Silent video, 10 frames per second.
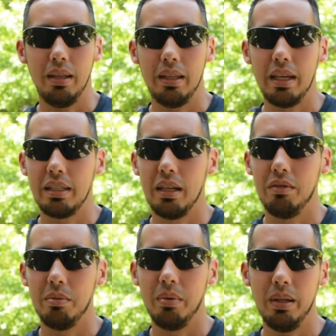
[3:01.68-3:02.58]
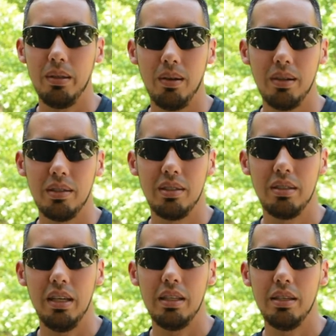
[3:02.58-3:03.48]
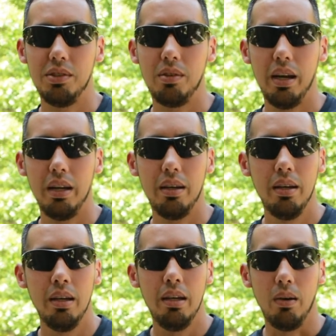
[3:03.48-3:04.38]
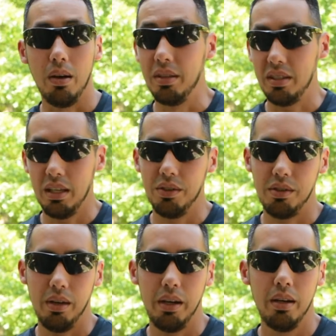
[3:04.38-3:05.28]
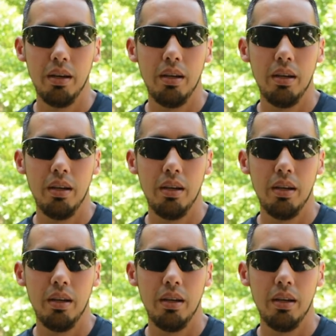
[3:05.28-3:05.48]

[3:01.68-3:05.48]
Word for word: I think that's how everybody learns in this trade or in this industry.